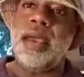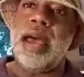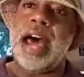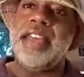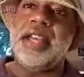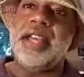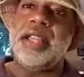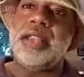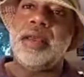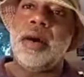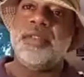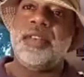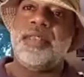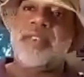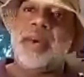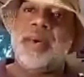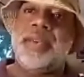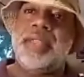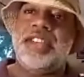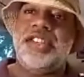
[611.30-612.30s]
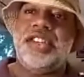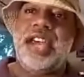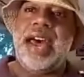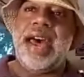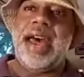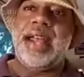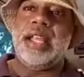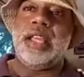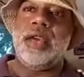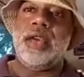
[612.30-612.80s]
I think those of you in the
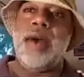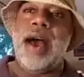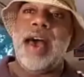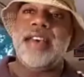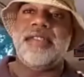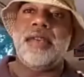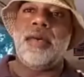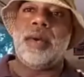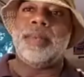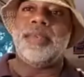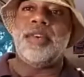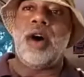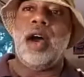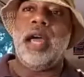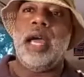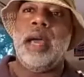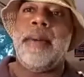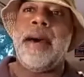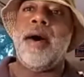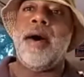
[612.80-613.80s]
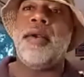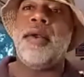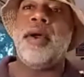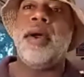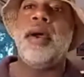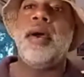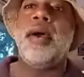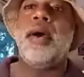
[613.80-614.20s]
chat, you guys know what I'm talking about.